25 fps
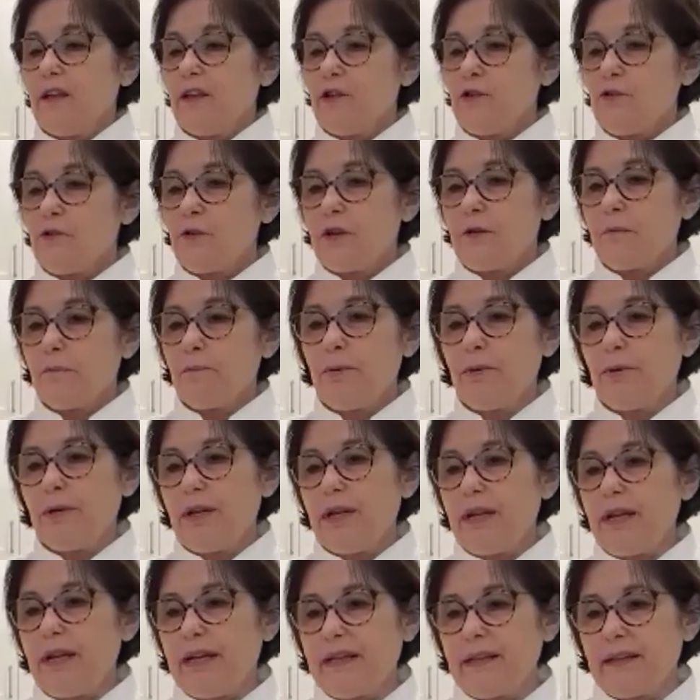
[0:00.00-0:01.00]
You can
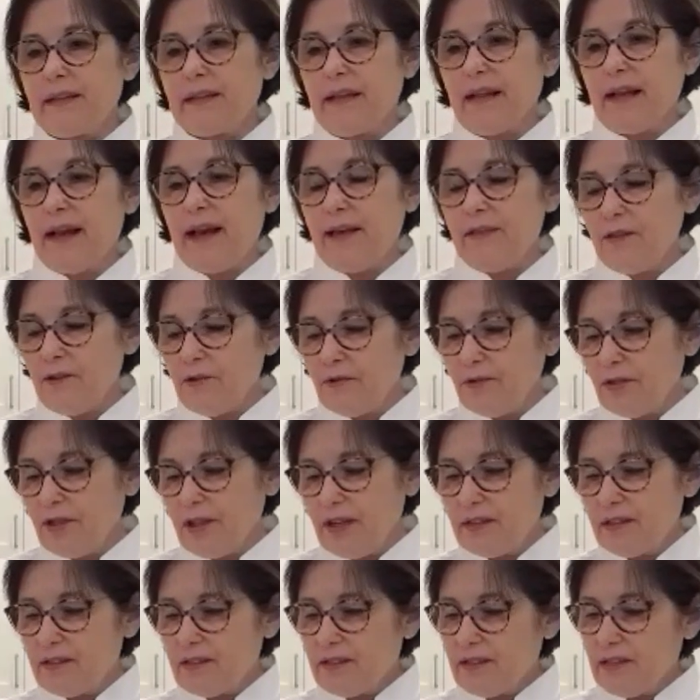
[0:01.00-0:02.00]
put in other
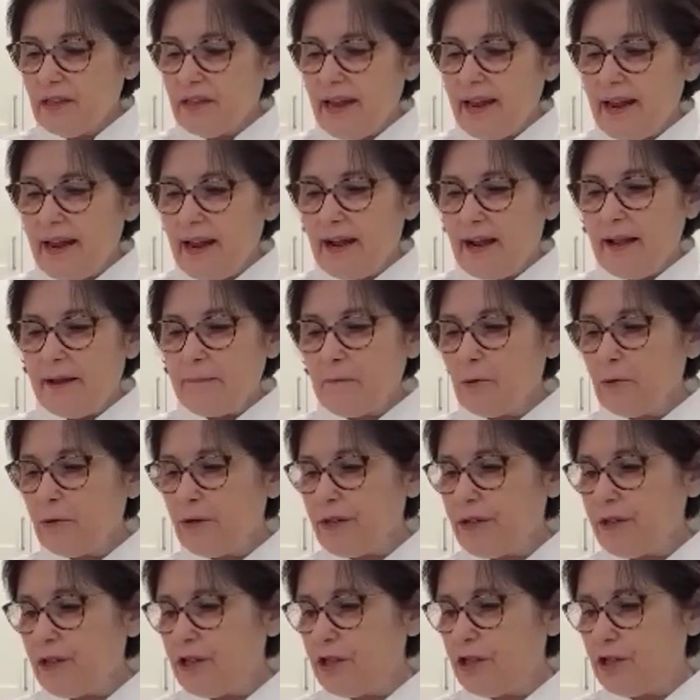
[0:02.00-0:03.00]
things. Today I'm
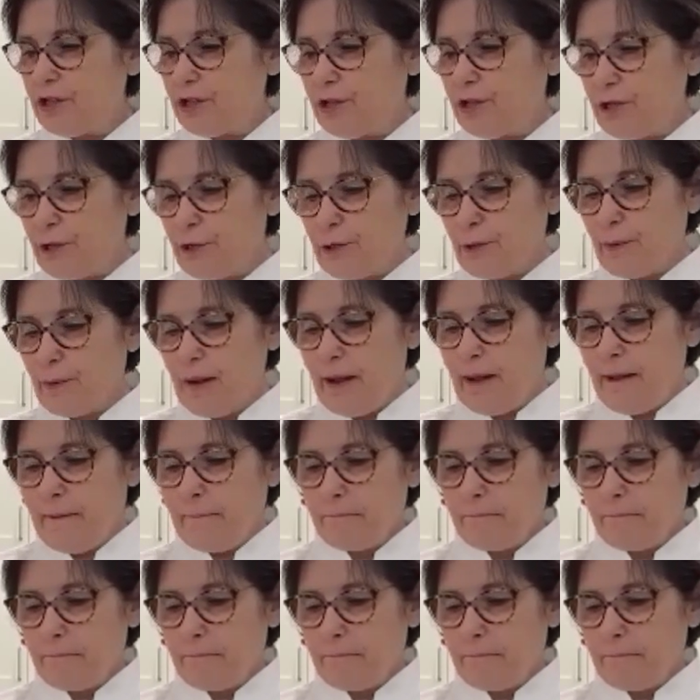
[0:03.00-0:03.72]
going to do